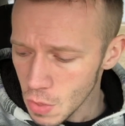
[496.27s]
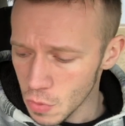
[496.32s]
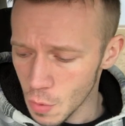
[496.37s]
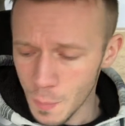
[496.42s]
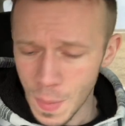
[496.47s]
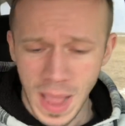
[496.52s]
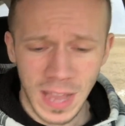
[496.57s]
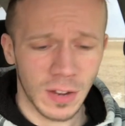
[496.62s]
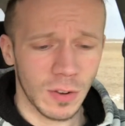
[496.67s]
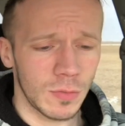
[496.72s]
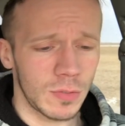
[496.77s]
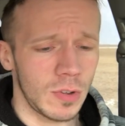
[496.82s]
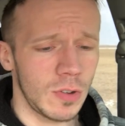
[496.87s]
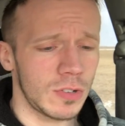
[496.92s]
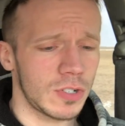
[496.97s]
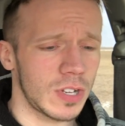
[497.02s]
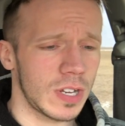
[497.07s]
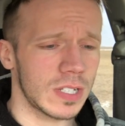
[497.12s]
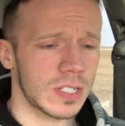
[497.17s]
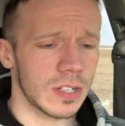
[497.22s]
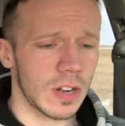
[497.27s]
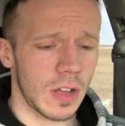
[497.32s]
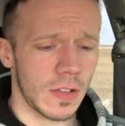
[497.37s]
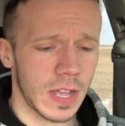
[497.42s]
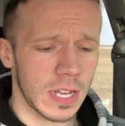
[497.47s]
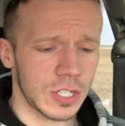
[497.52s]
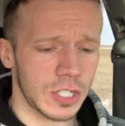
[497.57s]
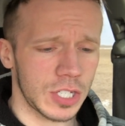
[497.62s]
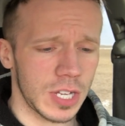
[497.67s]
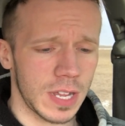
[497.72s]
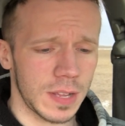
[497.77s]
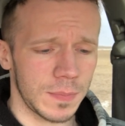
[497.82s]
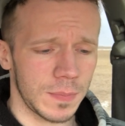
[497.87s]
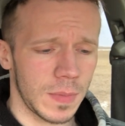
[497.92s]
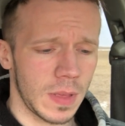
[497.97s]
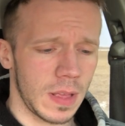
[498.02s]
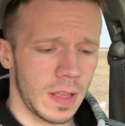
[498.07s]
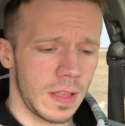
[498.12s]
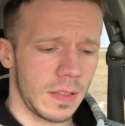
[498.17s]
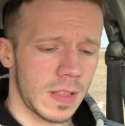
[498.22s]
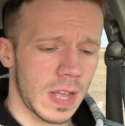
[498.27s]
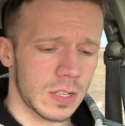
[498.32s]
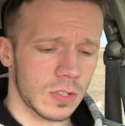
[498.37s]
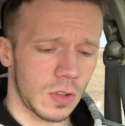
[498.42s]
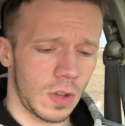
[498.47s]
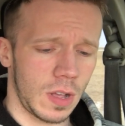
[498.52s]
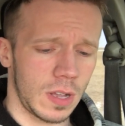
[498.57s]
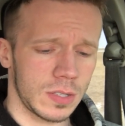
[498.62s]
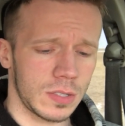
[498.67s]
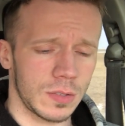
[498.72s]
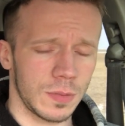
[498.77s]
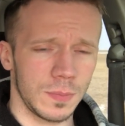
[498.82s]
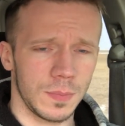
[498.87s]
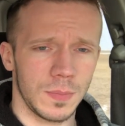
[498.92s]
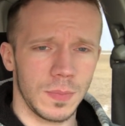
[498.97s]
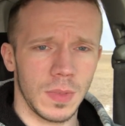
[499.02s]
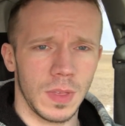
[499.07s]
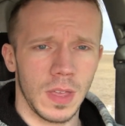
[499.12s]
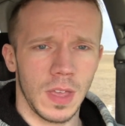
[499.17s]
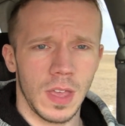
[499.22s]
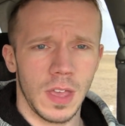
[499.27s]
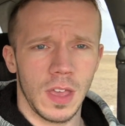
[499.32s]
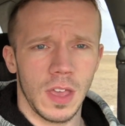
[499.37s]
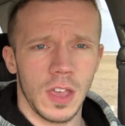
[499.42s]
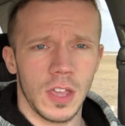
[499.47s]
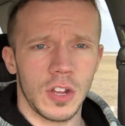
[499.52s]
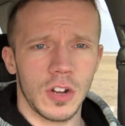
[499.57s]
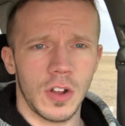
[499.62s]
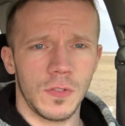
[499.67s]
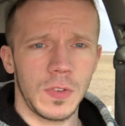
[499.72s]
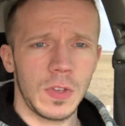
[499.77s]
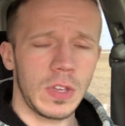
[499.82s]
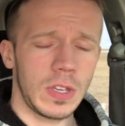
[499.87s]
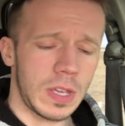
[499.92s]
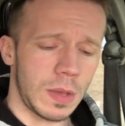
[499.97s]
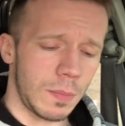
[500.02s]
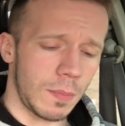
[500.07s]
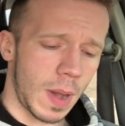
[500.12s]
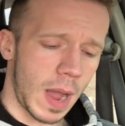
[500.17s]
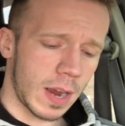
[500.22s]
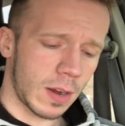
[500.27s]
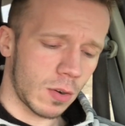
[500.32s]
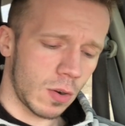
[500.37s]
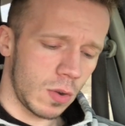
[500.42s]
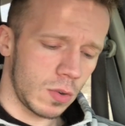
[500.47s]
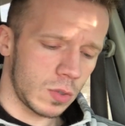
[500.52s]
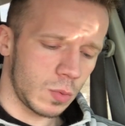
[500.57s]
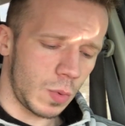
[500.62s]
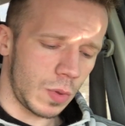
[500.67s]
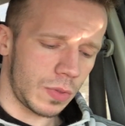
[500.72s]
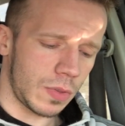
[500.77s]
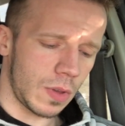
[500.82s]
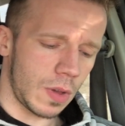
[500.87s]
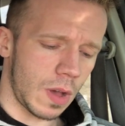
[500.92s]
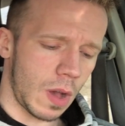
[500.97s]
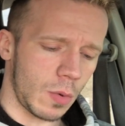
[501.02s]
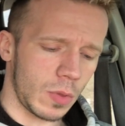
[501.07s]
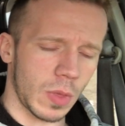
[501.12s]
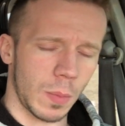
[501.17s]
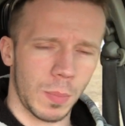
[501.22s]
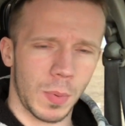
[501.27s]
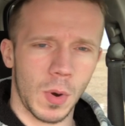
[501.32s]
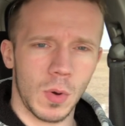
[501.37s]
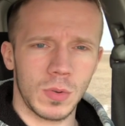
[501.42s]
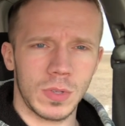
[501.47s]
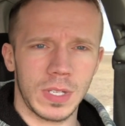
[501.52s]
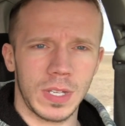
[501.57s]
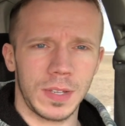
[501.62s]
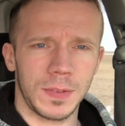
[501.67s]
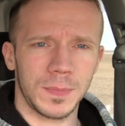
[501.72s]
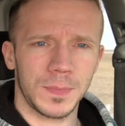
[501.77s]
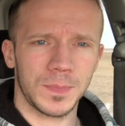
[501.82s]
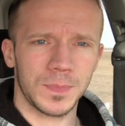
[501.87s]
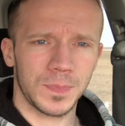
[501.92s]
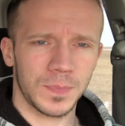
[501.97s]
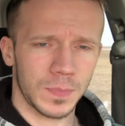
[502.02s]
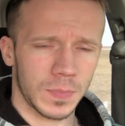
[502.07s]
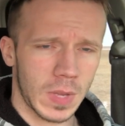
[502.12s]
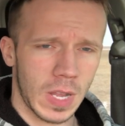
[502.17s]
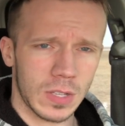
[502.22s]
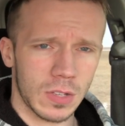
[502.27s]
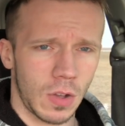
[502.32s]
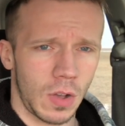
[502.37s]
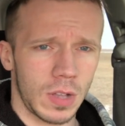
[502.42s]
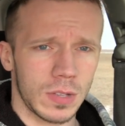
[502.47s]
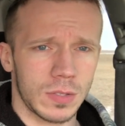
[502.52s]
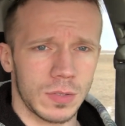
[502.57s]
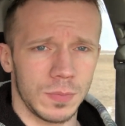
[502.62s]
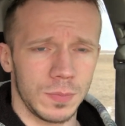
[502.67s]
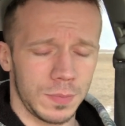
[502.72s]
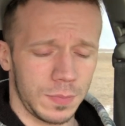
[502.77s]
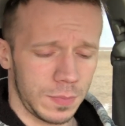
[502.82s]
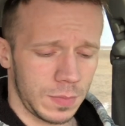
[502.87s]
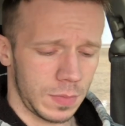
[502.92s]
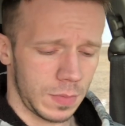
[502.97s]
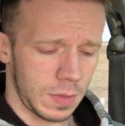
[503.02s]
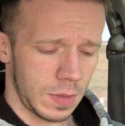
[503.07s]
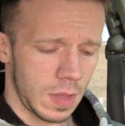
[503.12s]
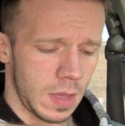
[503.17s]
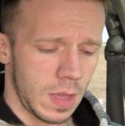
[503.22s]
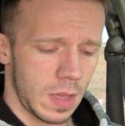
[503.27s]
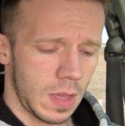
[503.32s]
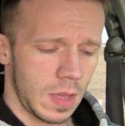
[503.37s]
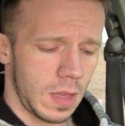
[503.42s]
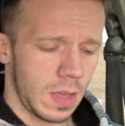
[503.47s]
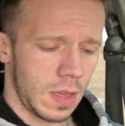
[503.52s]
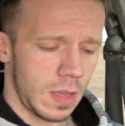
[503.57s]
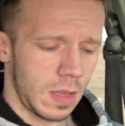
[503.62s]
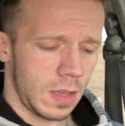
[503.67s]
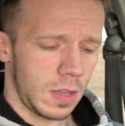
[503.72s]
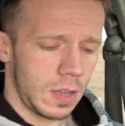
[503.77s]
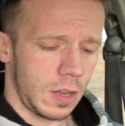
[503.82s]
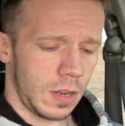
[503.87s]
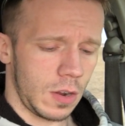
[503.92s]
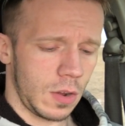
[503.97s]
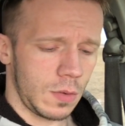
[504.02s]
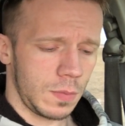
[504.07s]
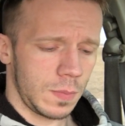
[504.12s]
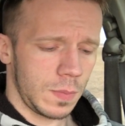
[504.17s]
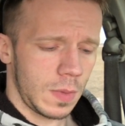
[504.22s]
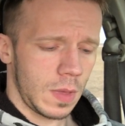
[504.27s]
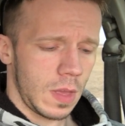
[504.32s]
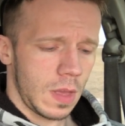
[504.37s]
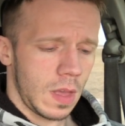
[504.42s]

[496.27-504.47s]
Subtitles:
The micronutrients and all that shit, that's awesome. You know, if you can get micros with a protein, that's awesome. You know?